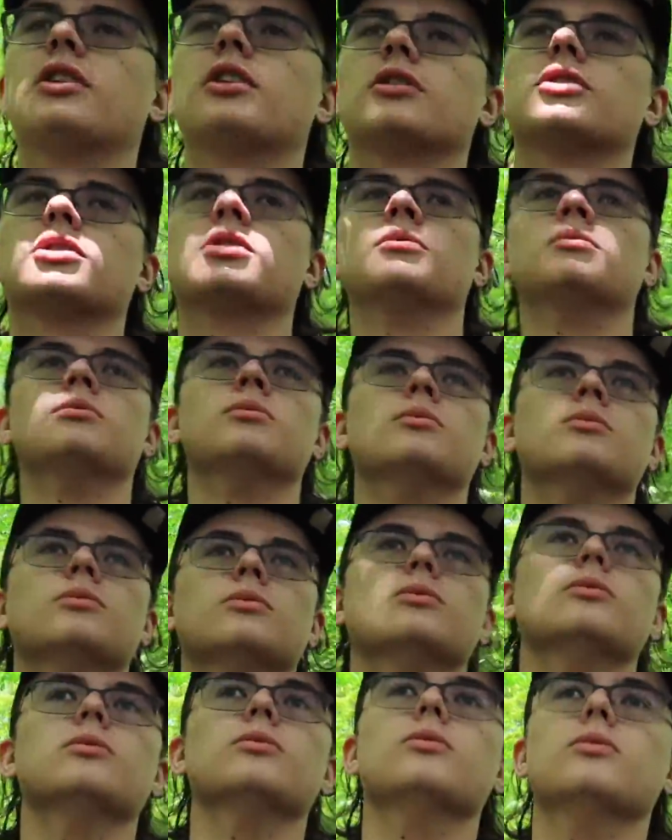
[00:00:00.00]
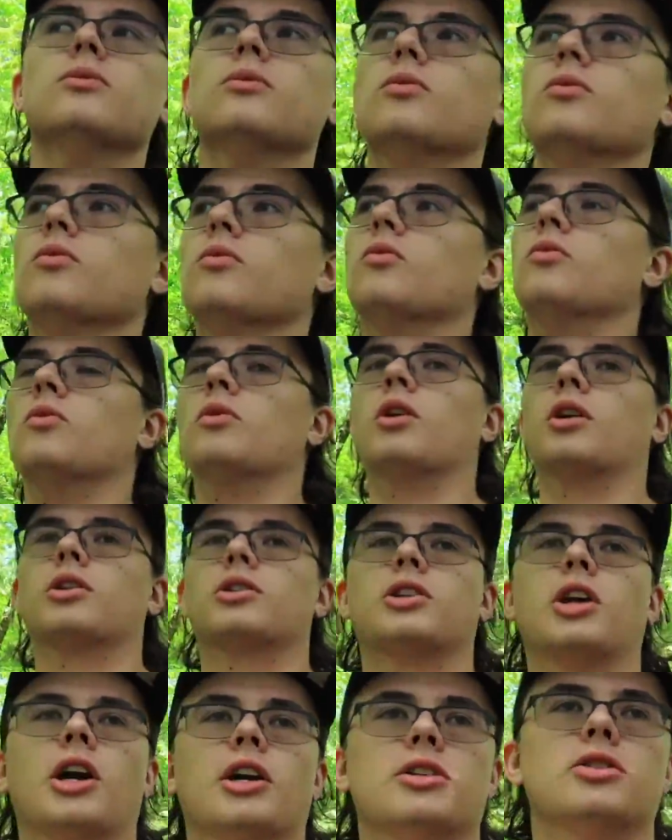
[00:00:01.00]
and he goes,
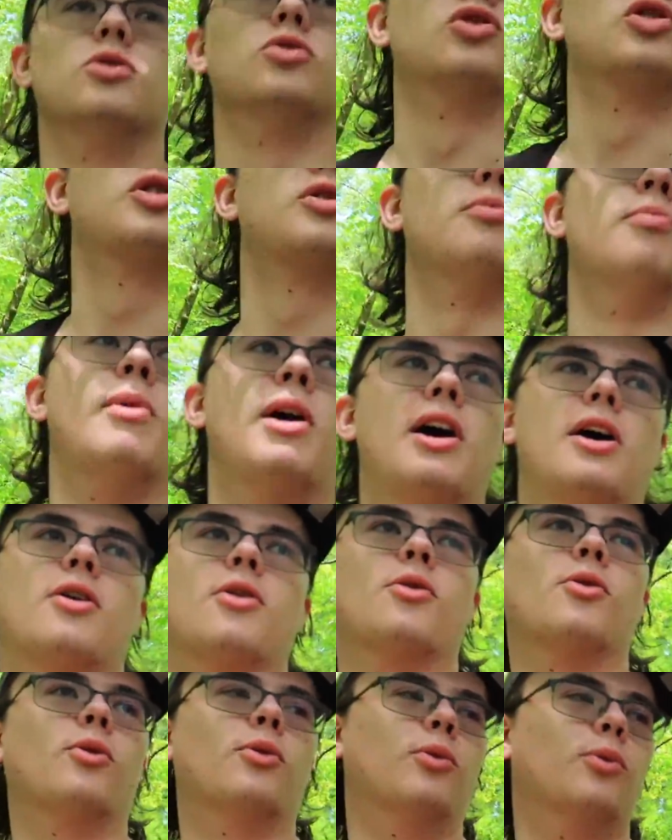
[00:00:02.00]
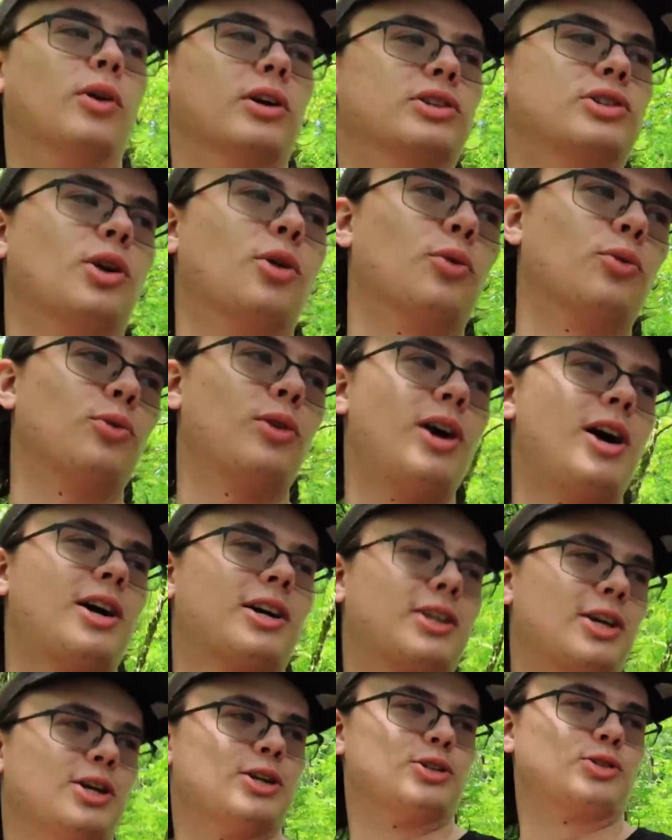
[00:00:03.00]
"Can you smell what The
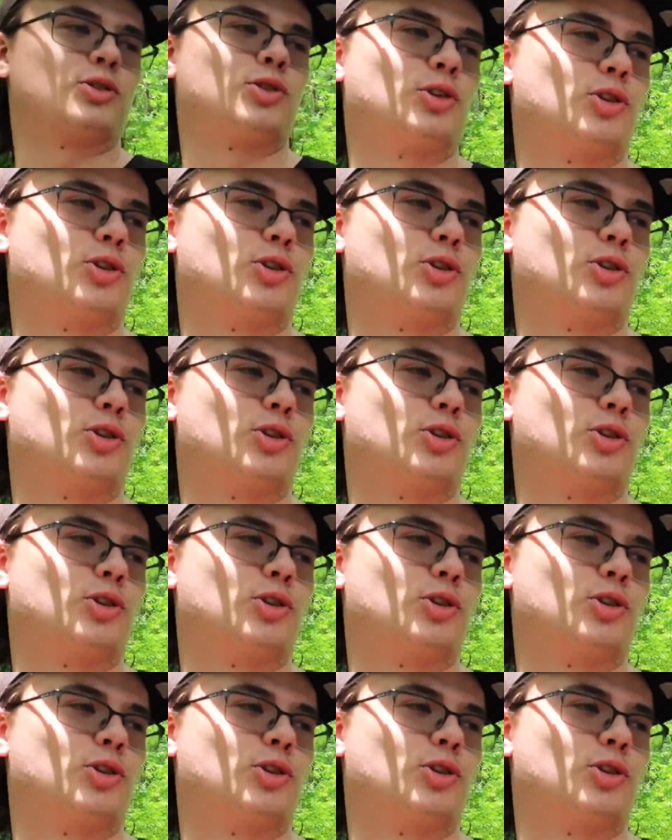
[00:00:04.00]
Rock is